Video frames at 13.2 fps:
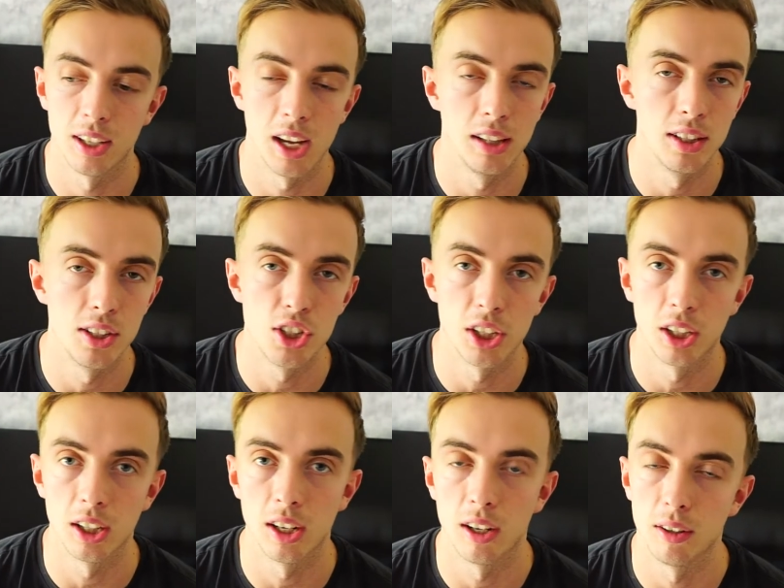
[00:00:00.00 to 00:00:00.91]
getting the
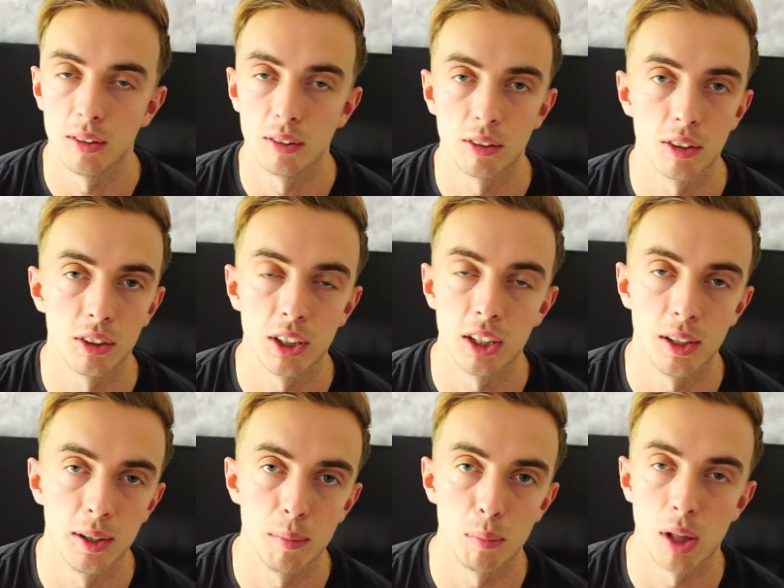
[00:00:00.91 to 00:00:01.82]
chicken out, cooking
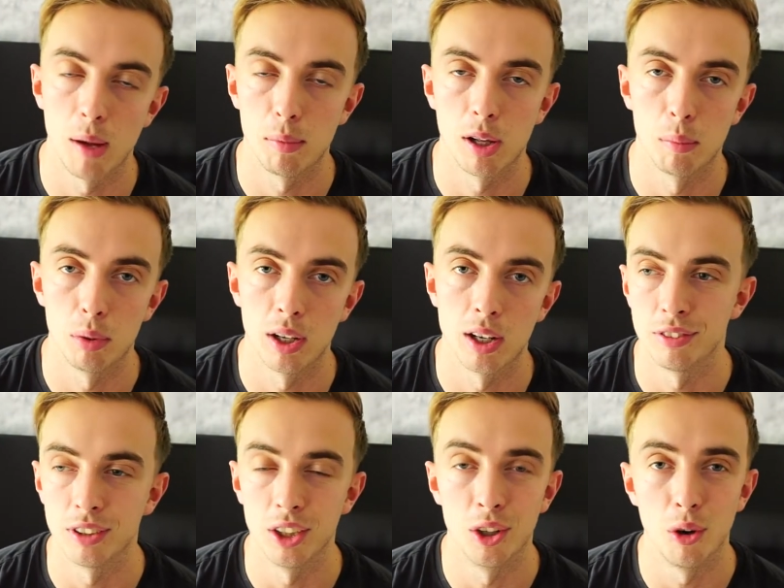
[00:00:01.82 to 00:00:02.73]
it, blah blah blah.
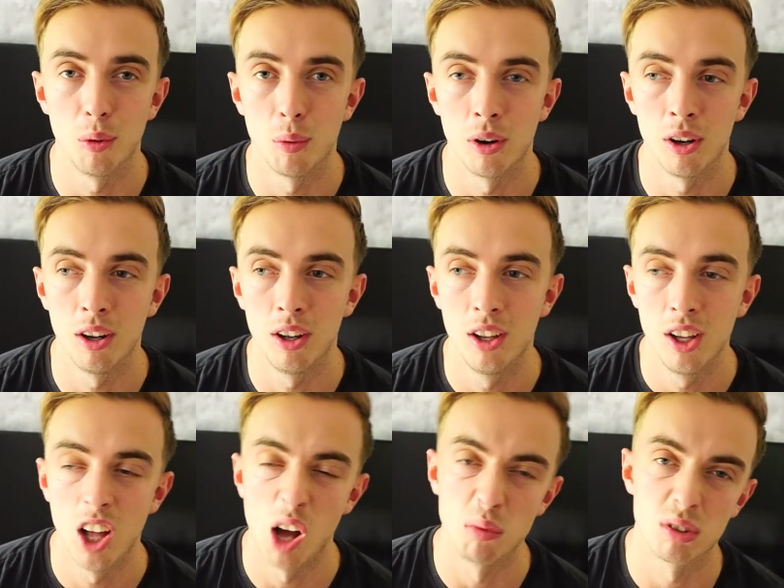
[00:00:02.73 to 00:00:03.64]
Think, you know what,
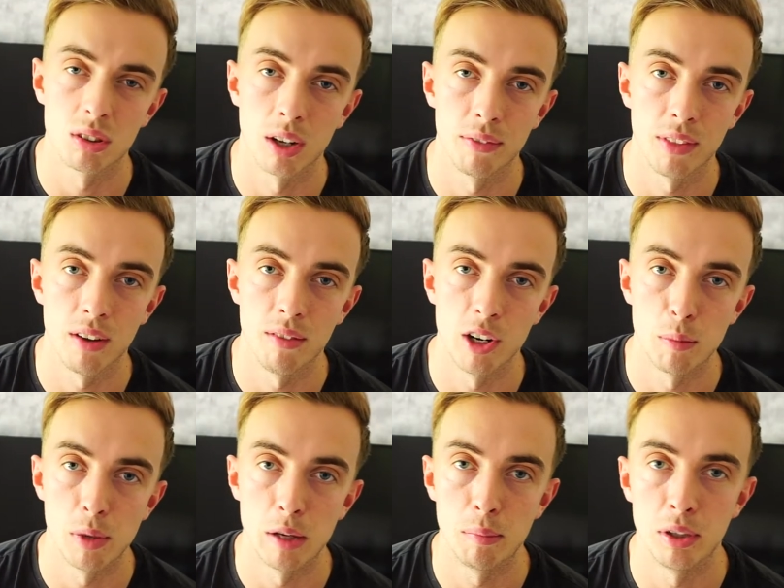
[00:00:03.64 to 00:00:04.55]
I'm just gonna have that
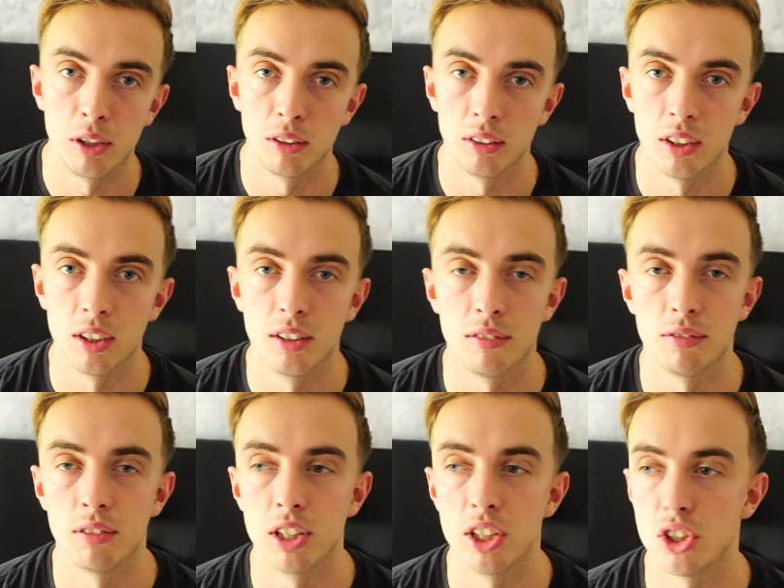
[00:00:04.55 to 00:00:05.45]
ready-made meal in the
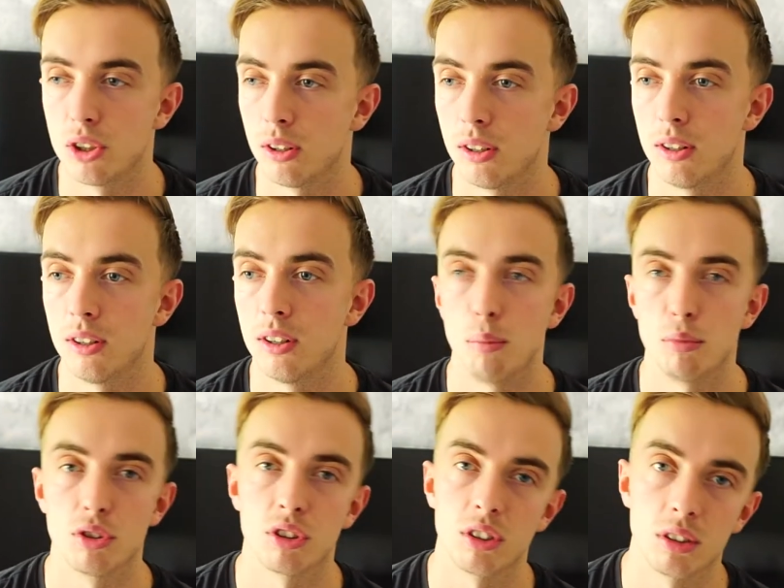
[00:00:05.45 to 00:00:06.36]
fridge, or I'm
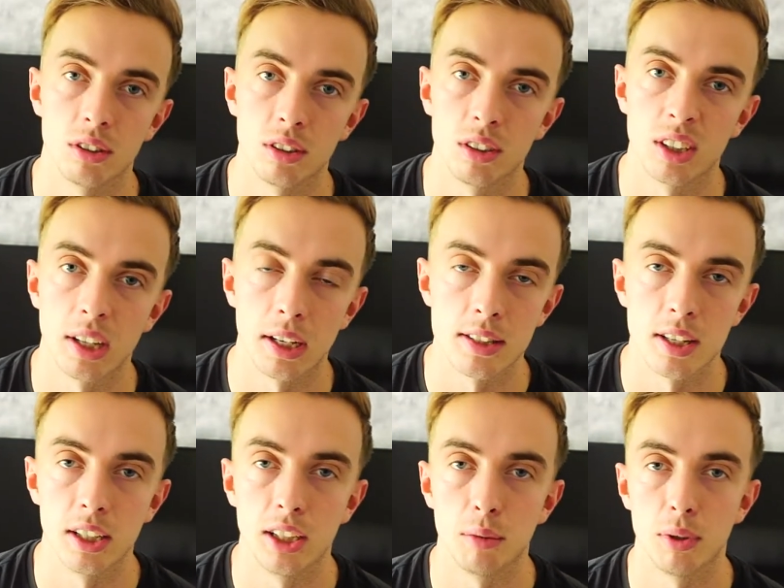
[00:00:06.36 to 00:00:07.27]
just gonna get a
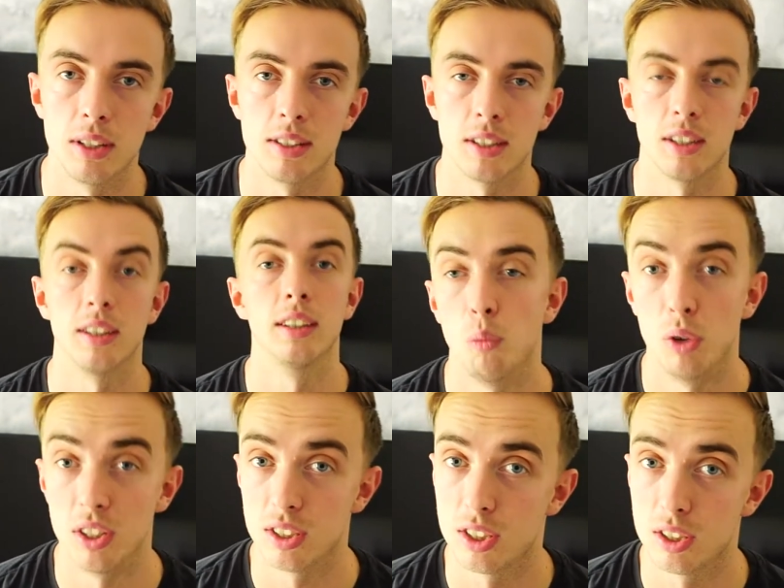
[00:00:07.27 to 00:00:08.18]
takeaway tonight,
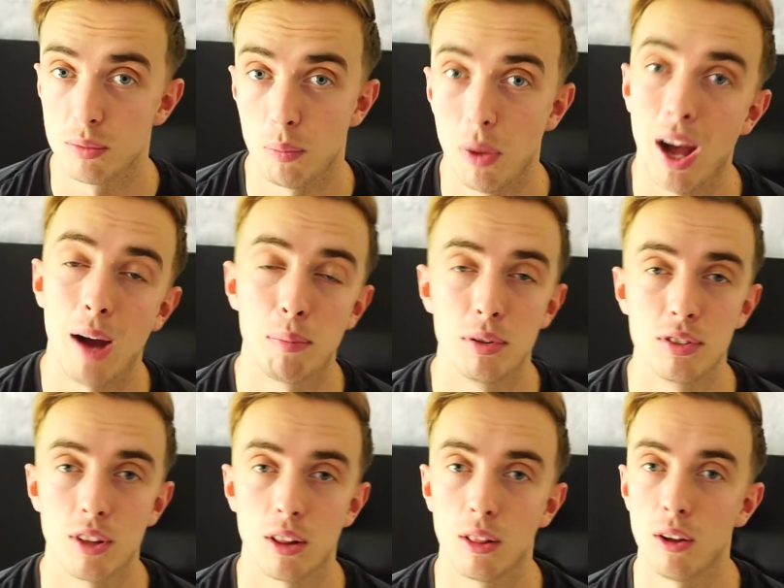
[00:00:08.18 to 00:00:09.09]
which
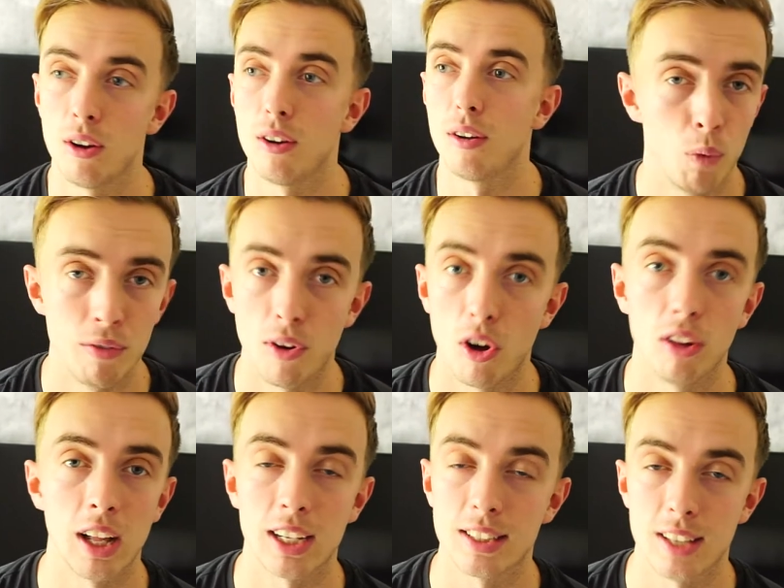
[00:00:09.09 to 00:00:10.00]
happens a lot. We've all,
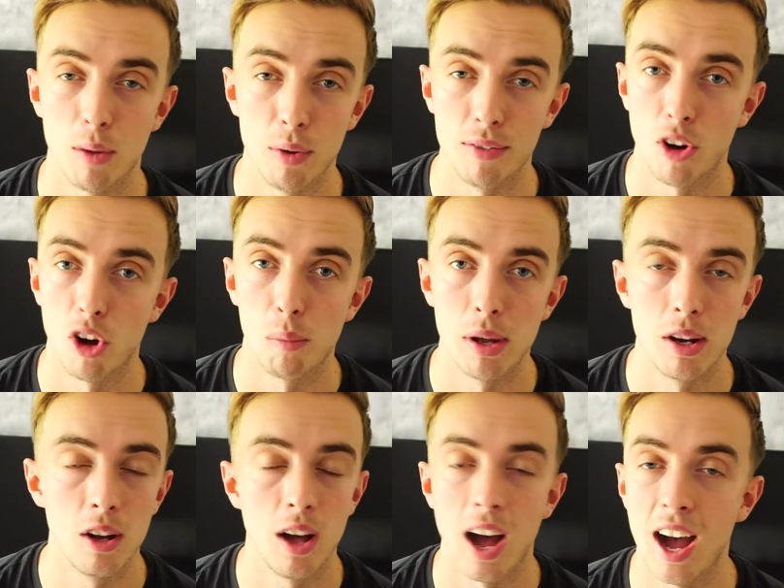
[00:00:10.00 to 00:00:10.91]
like I said, we've all been
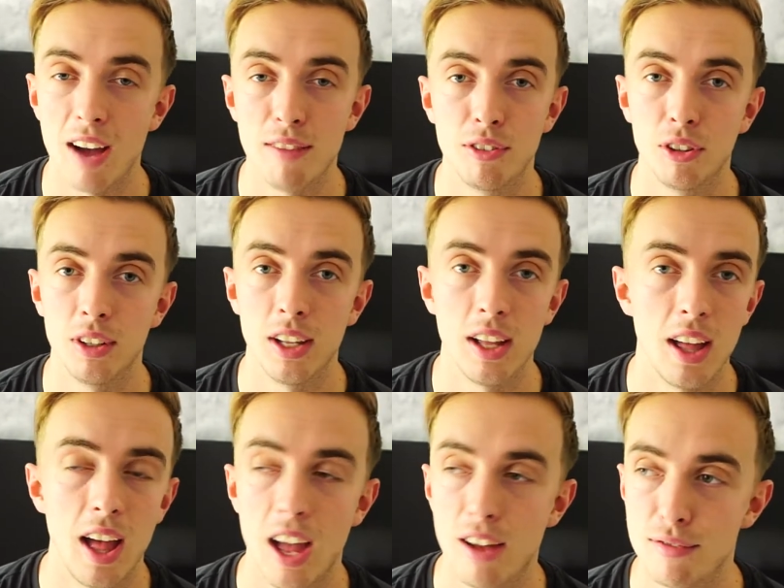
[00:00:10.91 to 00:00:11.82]
there, I've done it,
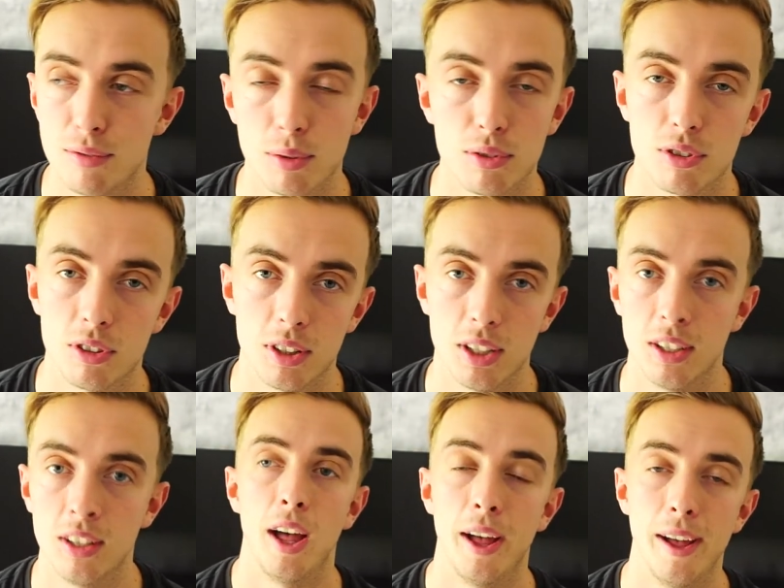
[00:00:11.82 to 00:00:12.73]
everyone's done
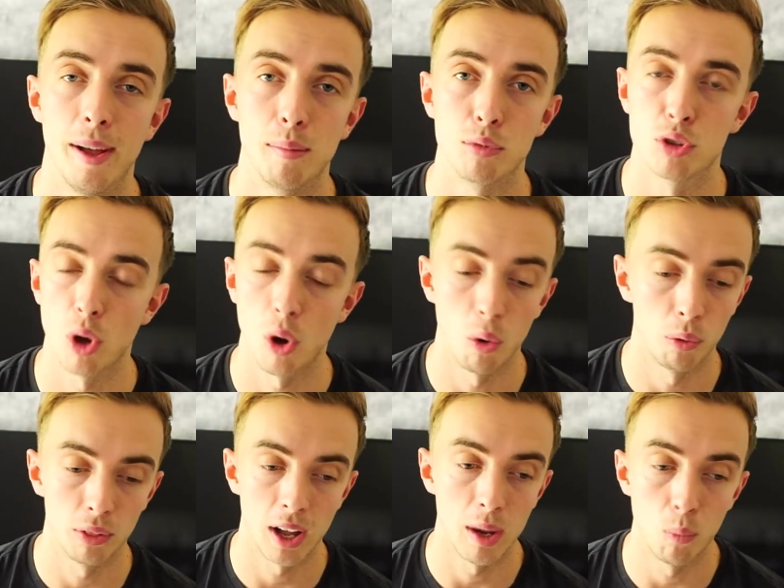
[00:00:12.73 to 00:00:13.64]
it. So
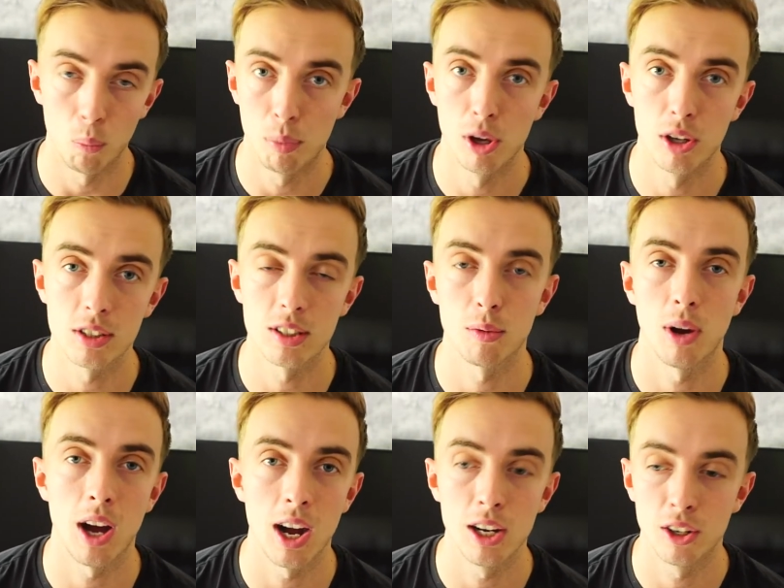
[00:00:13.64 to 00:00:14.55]
like personally what
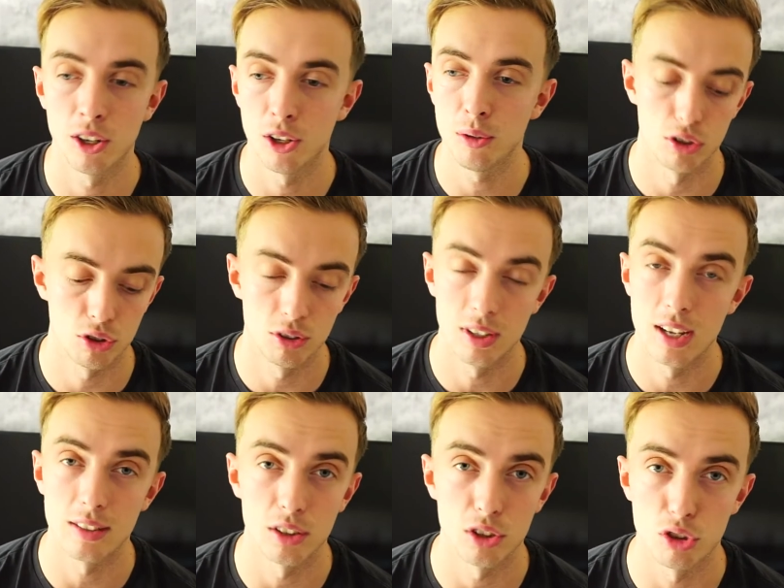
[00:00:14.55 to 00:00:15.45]
I do,
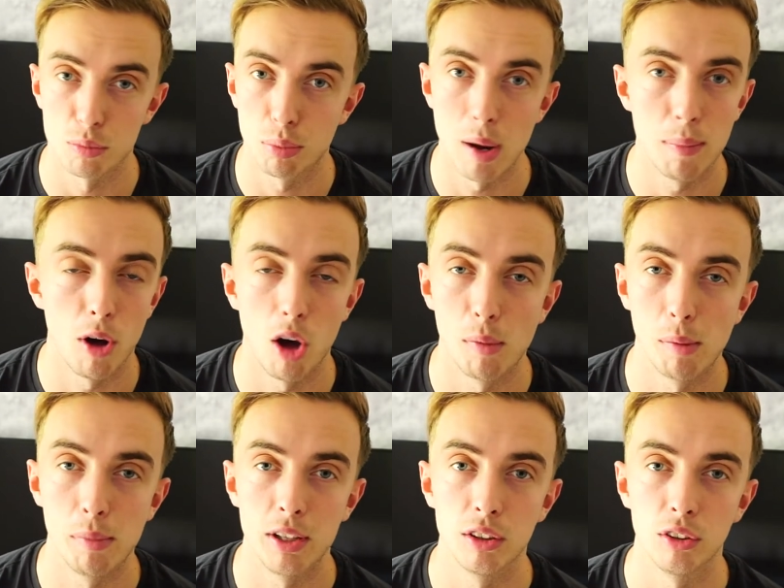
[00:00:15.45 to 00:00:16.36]
Sundays, let's just prep all my
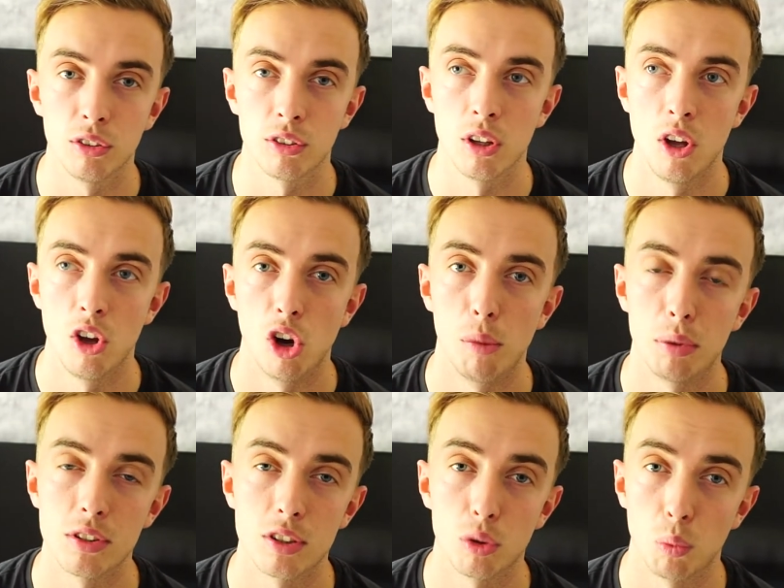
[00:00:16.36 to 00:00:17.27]
meals up
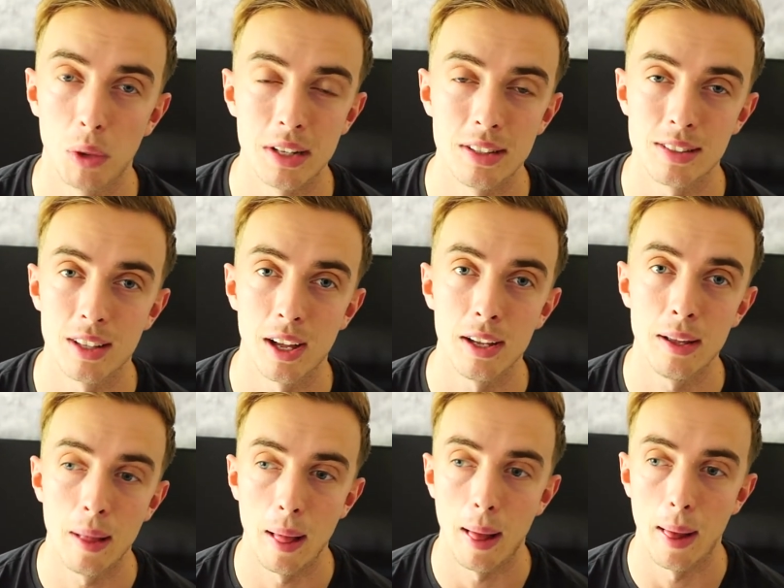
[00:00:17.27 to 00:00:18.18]
until Wednesday,
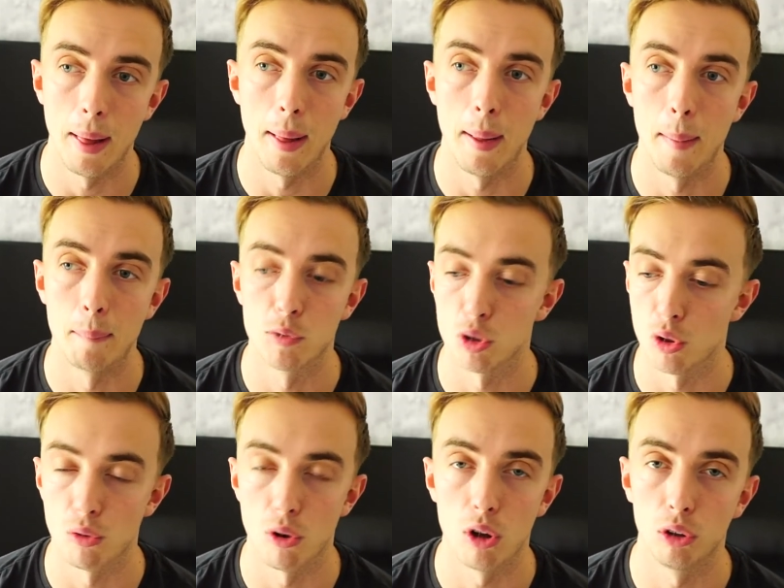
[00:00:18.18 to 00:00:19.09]
so
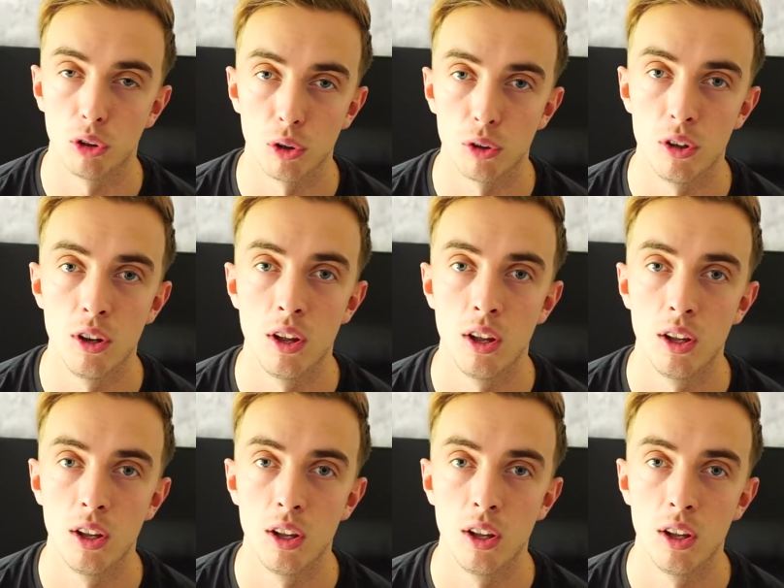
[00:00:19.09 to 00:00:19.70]
they're all done.